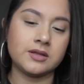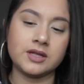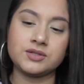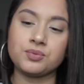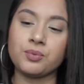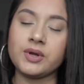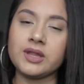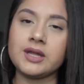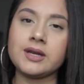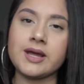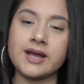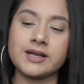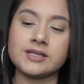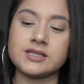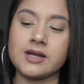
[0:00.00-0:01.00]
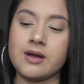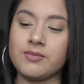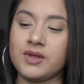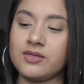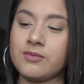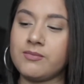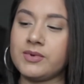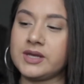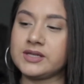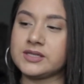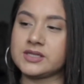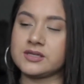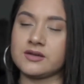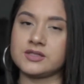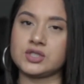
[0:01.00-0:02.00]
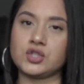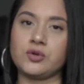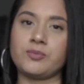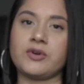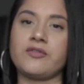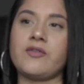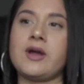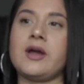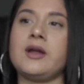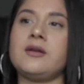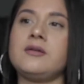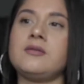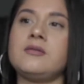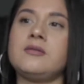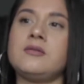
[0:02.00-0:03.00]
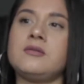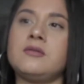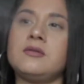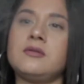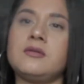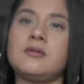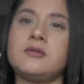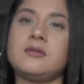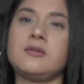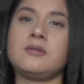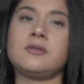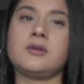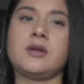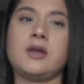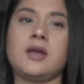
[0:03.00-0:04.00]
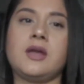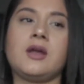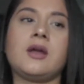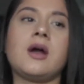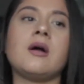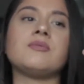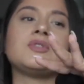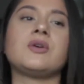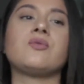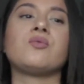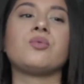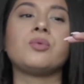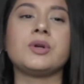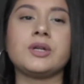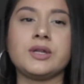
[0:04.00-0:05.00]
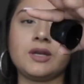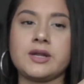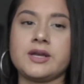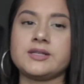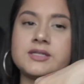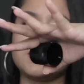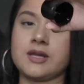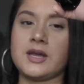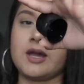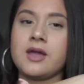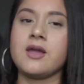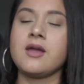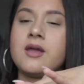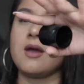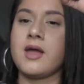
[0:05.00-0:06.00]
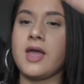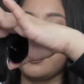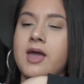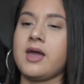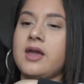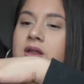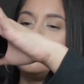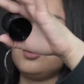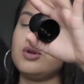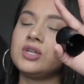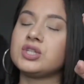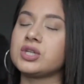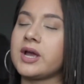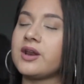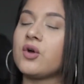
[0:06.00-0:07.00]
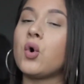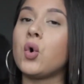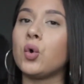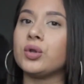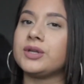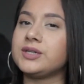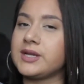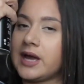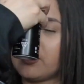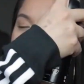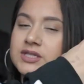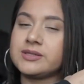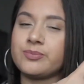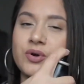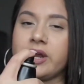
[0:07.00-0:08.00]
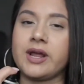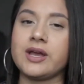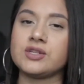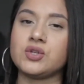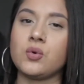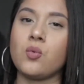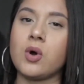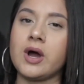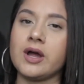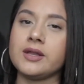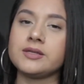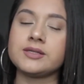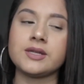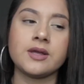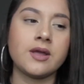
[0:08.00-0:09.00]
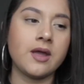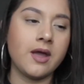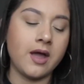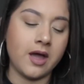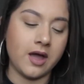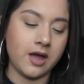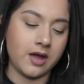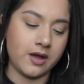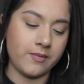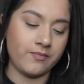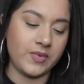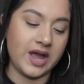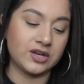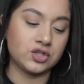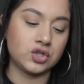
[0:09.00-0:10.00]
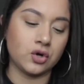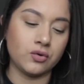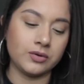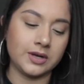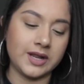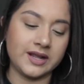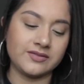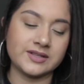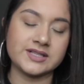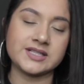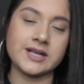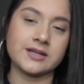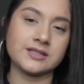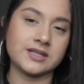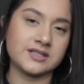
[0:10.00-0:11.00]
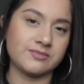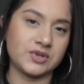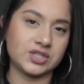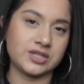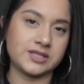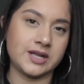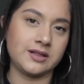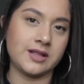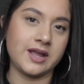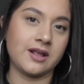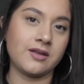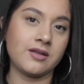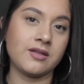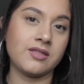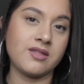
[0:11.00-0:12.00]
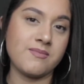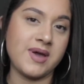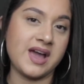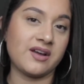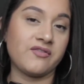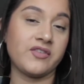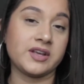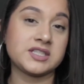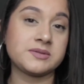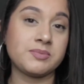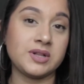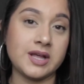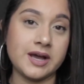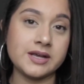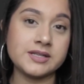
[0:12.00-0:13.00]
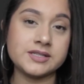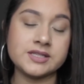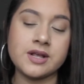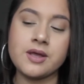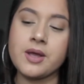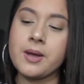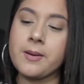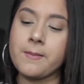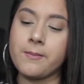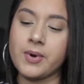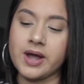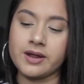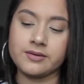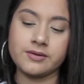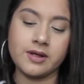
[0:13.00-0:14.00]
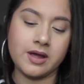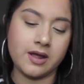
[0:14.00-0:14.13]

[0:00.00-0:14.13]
It's really nice. I mean, the mist is super fine. It comes out really nicely, and you can just kind of hold it down and spray as you want. I don't like the scent as much as I like the MAC Fix Plus, but